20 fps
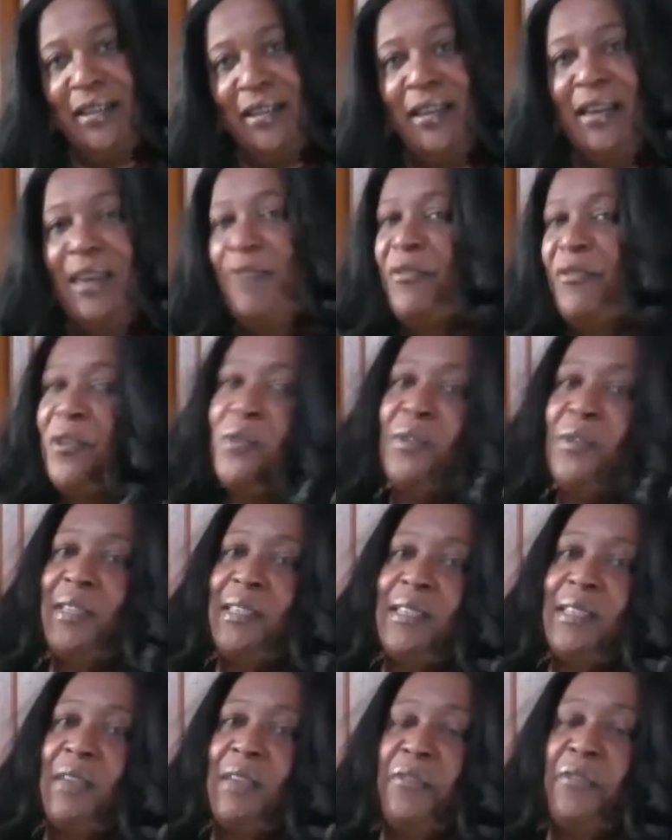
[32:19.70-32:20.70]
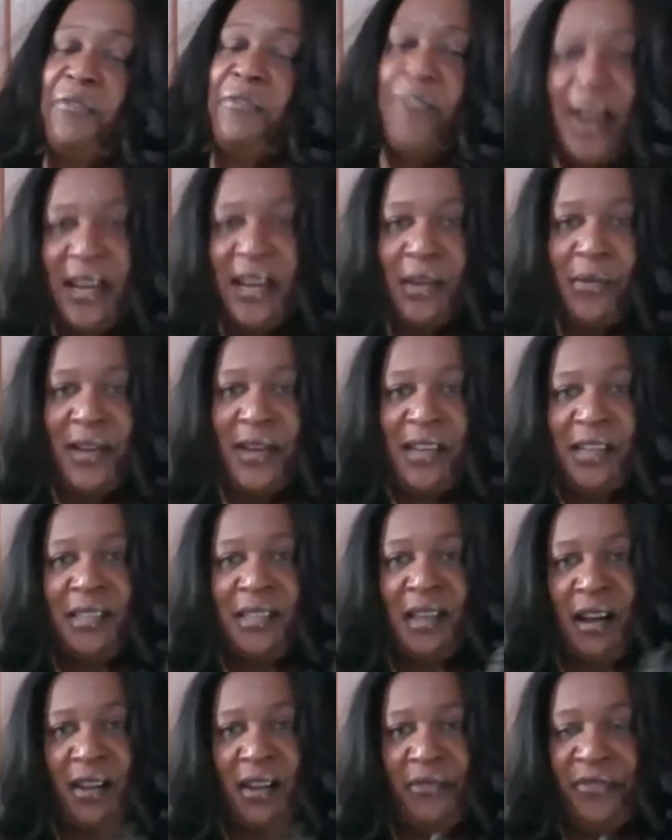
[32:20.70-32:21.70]
if you notice, every Friday when he's
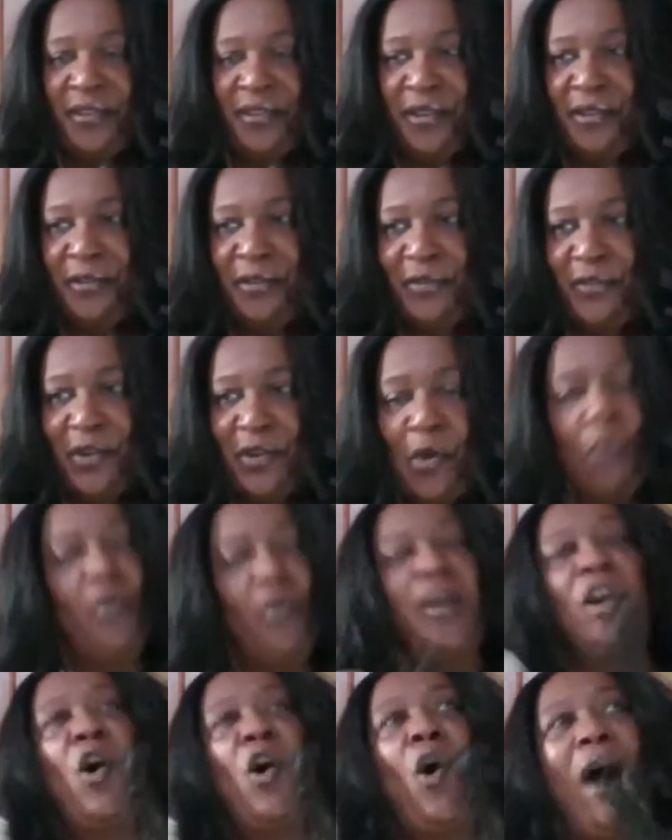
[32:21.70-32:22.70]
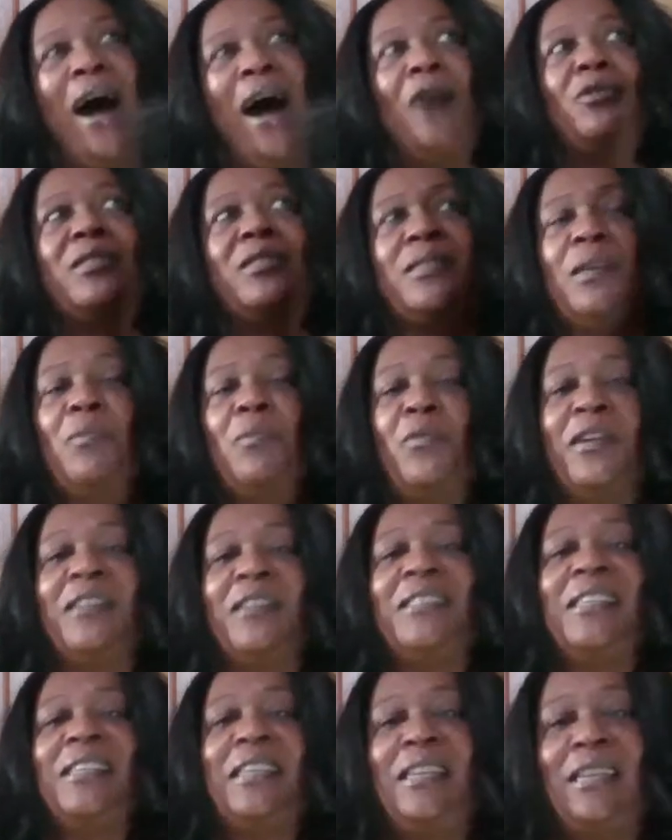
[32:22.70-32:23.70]
off, we go out somewhere
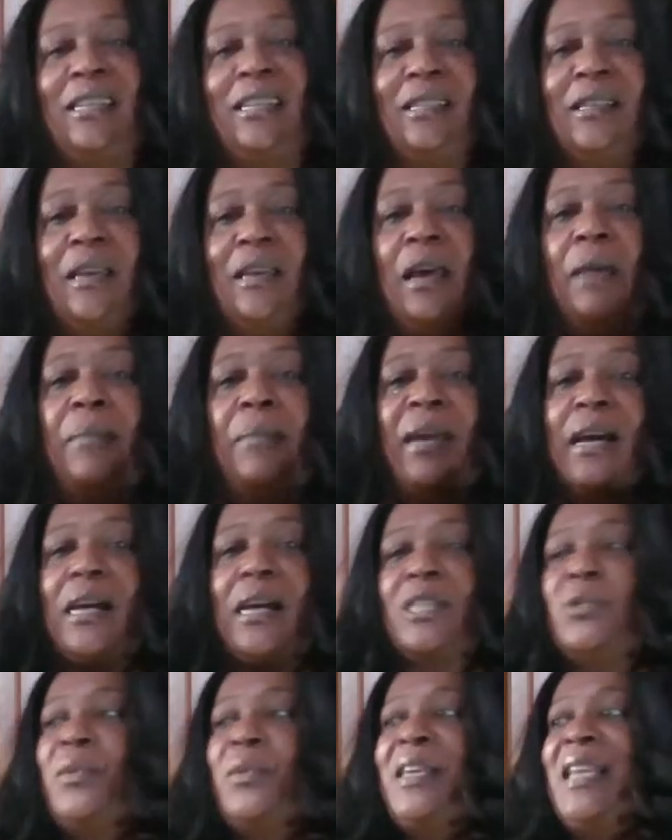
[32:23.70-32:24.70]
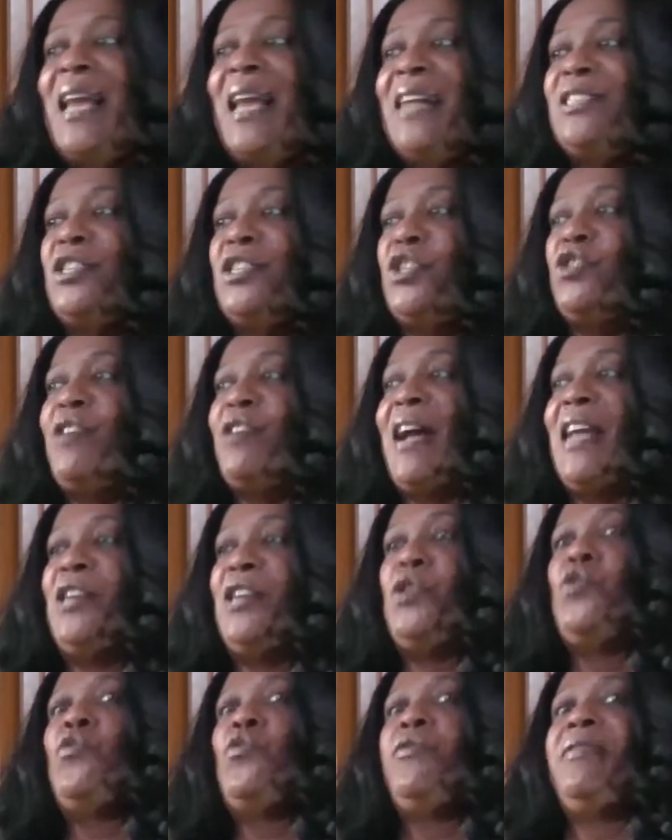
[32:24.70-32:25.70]
to eat because we like to try
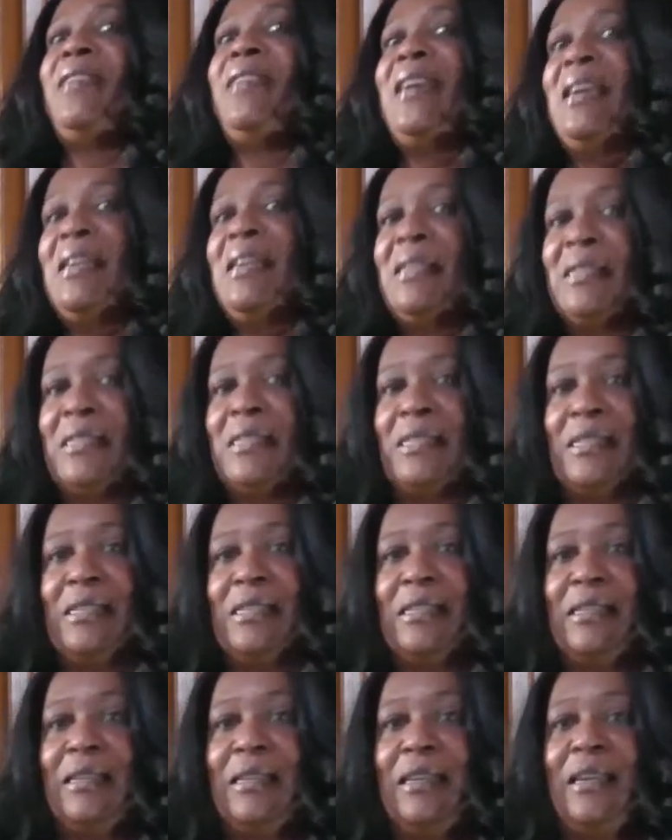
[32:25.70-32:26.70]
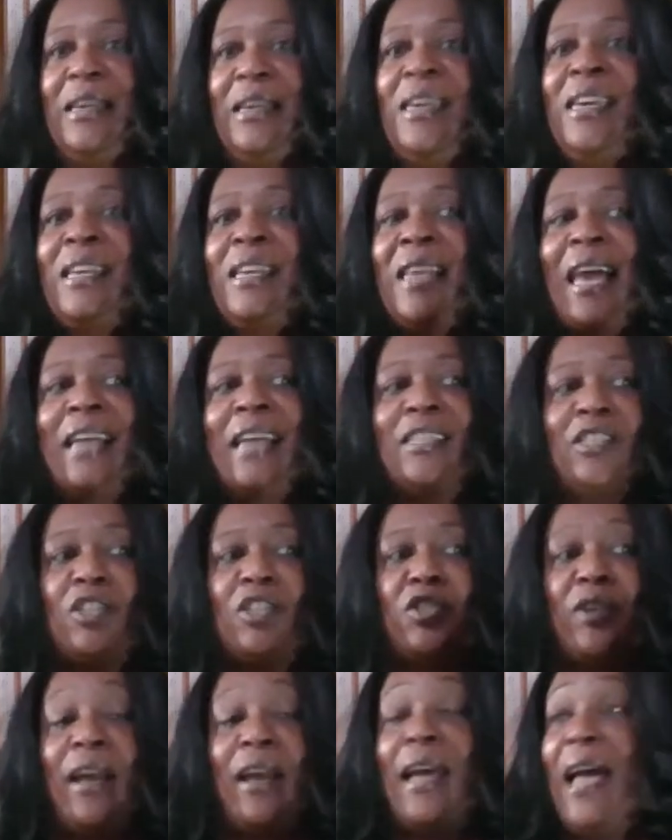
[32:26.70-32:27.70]
new things. He likes to
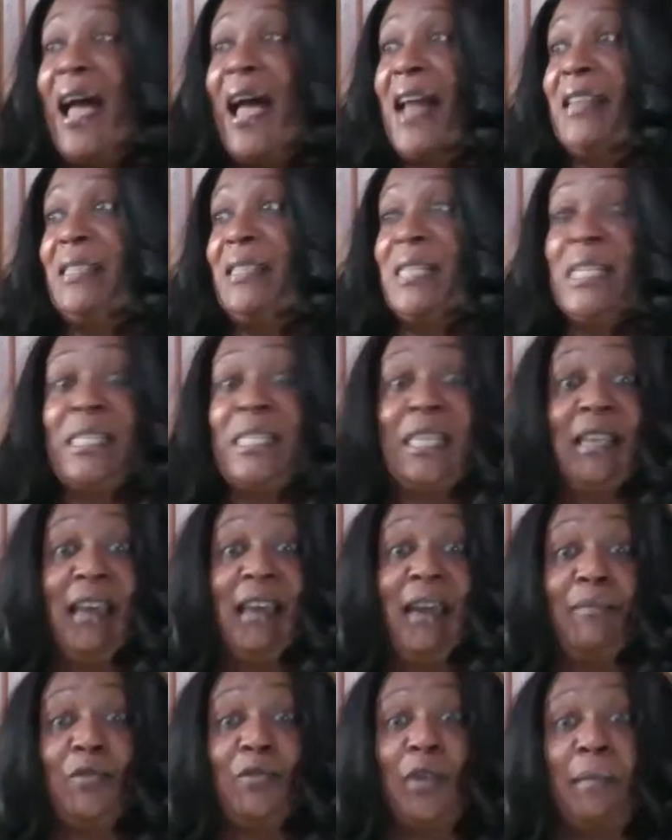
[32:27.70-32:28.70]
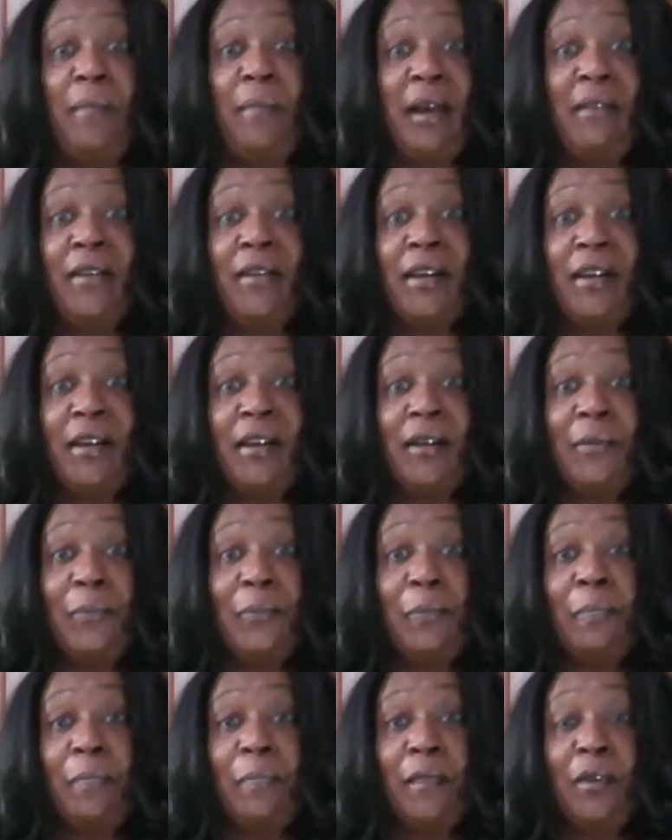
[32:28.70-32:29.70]
try. And since he came to America,
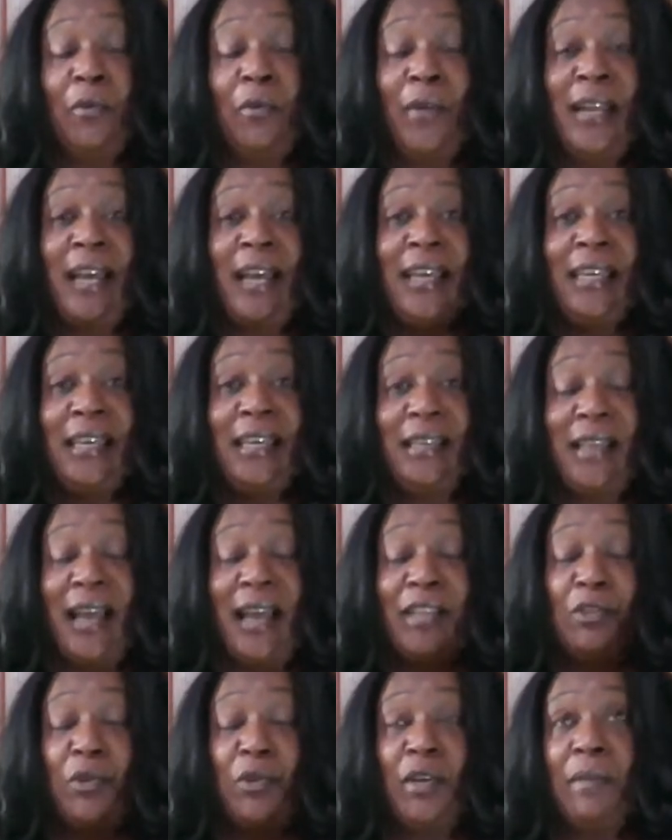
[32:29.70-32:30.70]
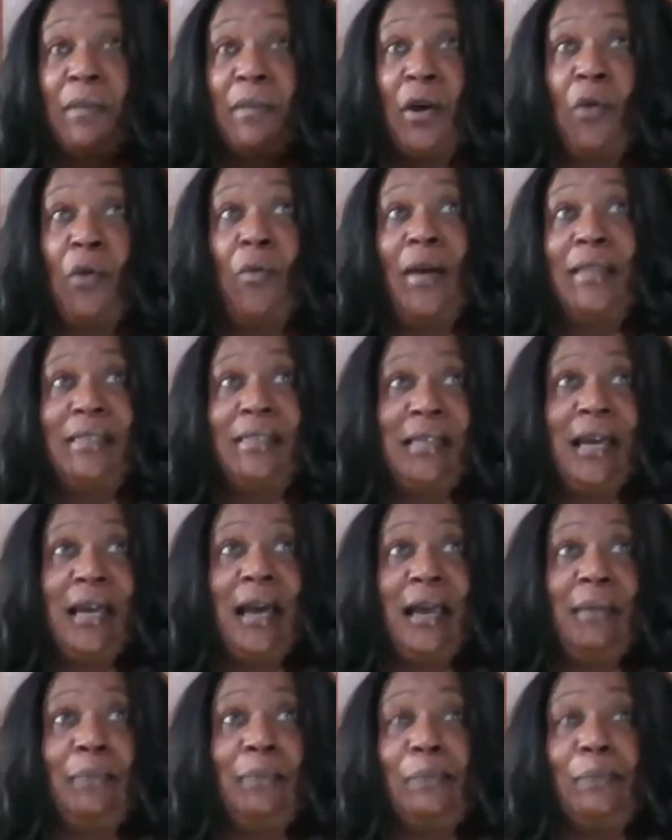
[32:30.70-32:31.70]
when I took him out one
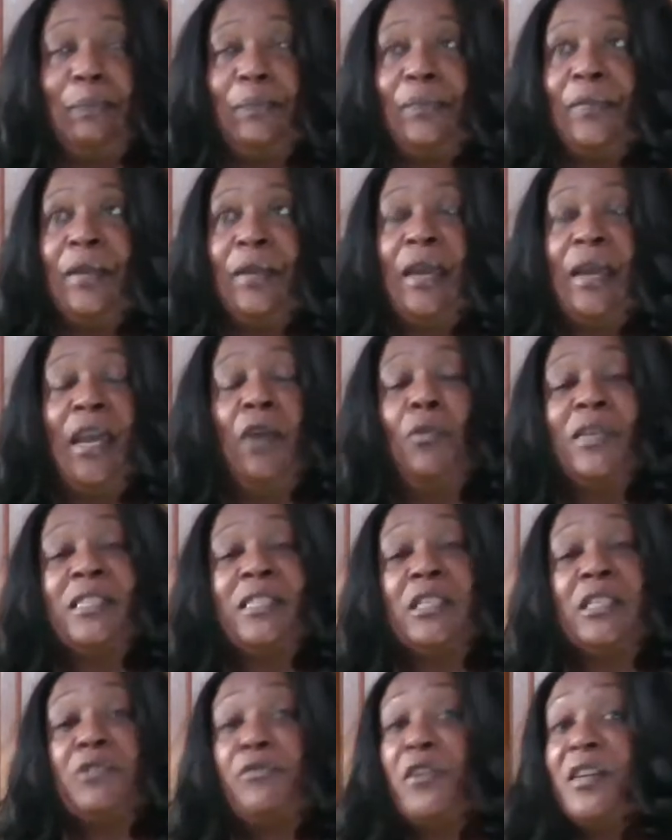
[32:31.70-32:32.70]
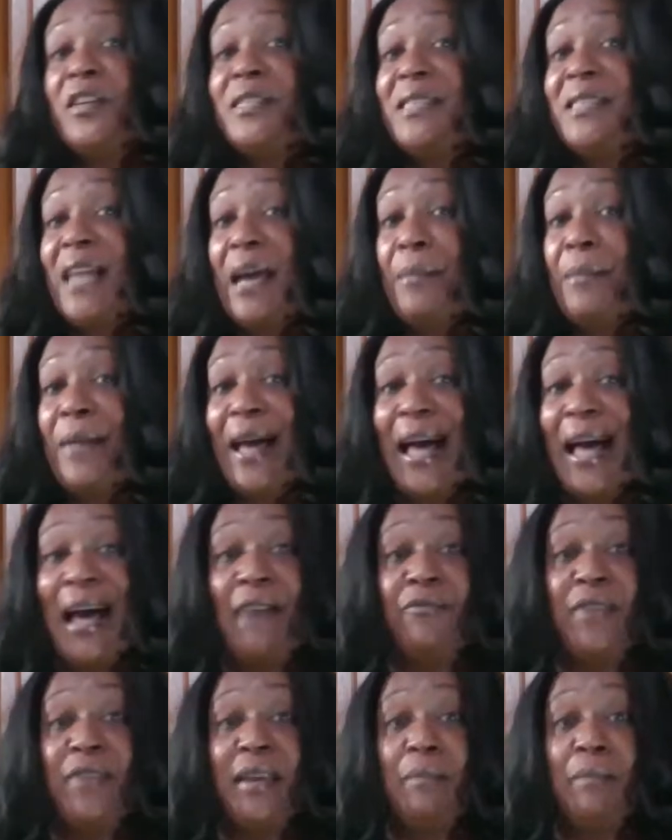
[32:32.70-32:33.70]
time, it was his first time
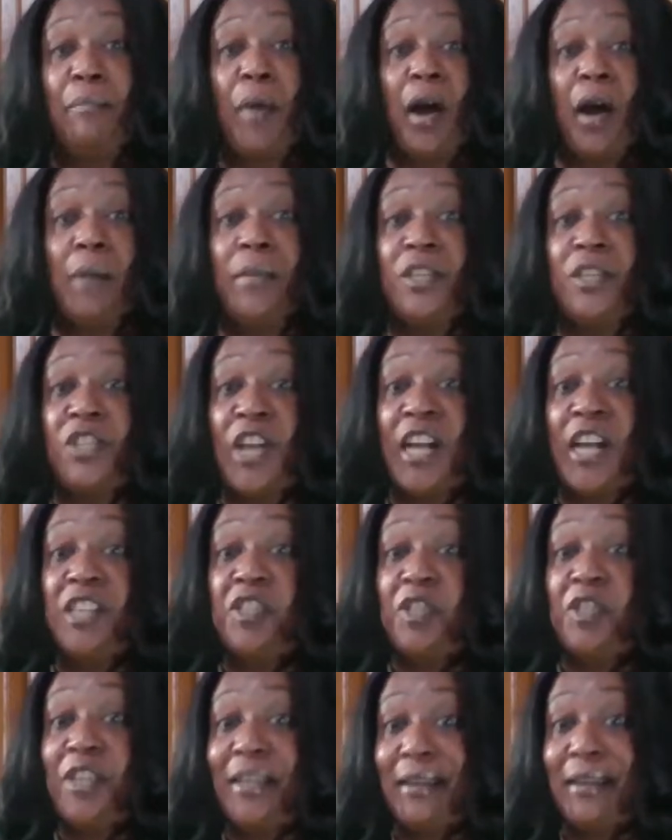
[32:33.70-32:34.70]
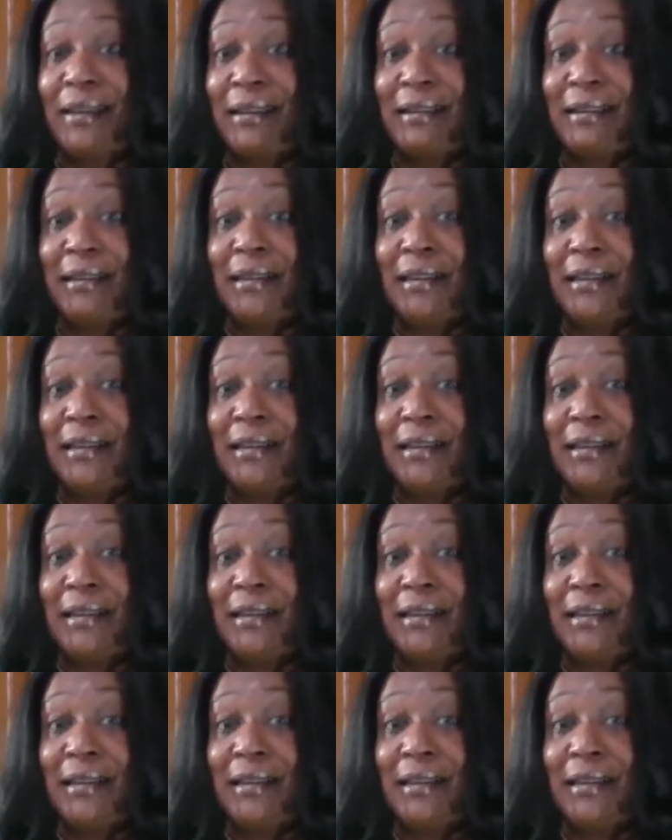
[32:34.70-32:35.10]
having Parmesan chicken.